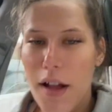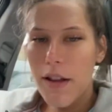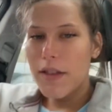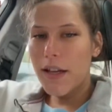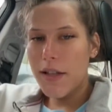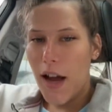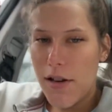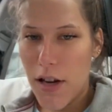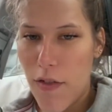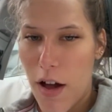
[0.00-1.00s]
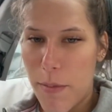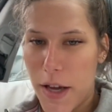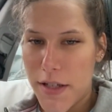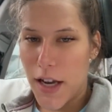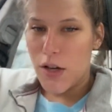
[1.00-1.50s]
Things I had to give up
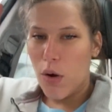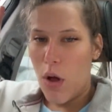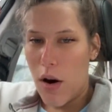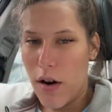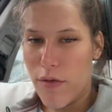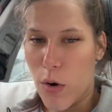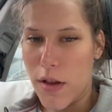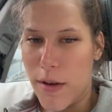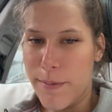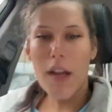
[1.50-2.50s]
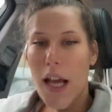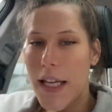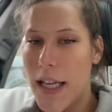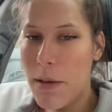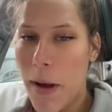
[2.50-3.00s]
because I can no longer afford them.
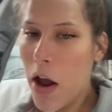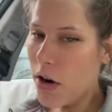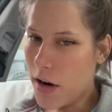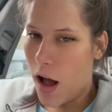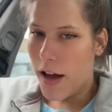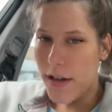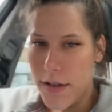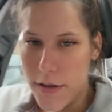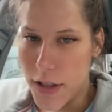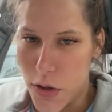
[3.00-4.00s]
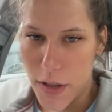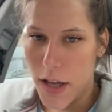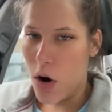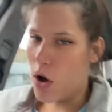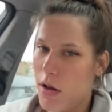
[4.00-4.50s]
Getting my hair dyed,
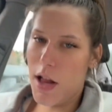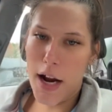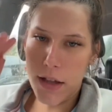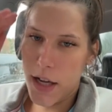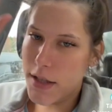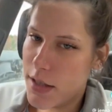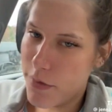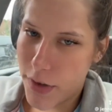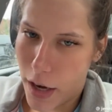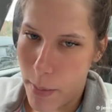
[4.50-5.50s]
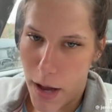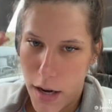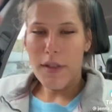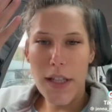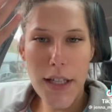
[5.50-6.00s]
literally at all. Highlights, forget about
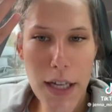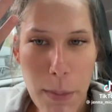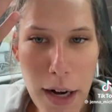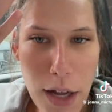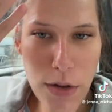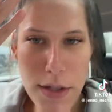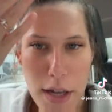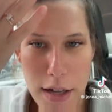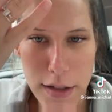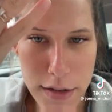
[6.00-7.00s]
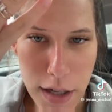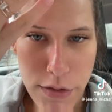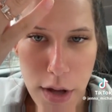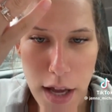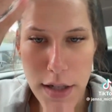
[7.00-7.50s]
it. Getting my nails done,
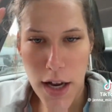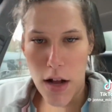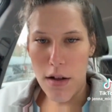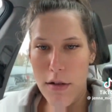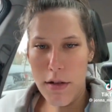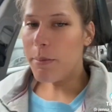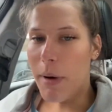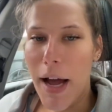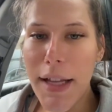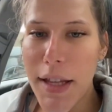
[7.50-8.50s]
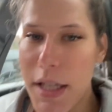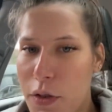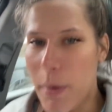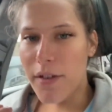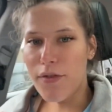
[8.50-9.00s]
if you can't tell. Buying things
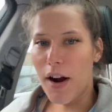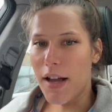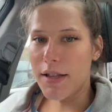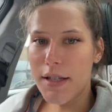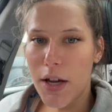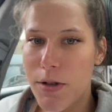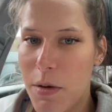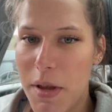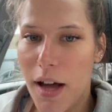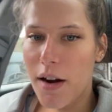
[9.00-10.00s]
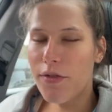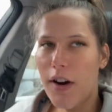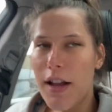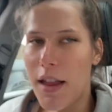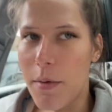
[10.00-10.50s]
for my friends. I used to be the kind of
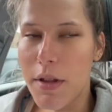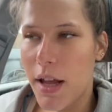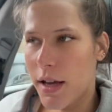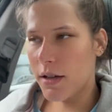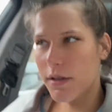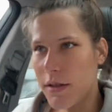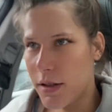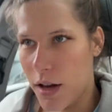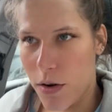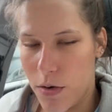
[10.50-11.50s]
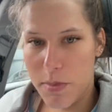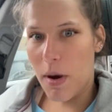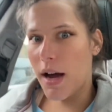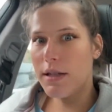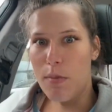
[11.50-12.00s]
friend that would, like, I don't know, just
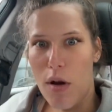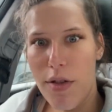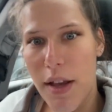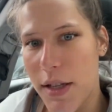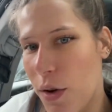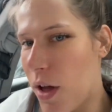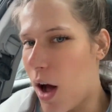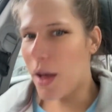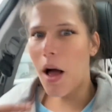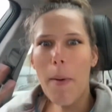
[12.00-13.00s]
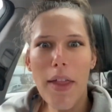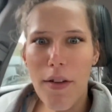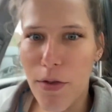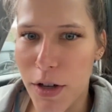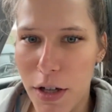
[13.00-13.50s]
buy small things. Like, okay, I'll buy
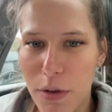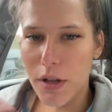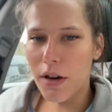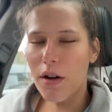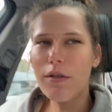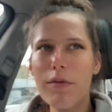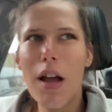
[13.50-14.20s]
that for you, you know?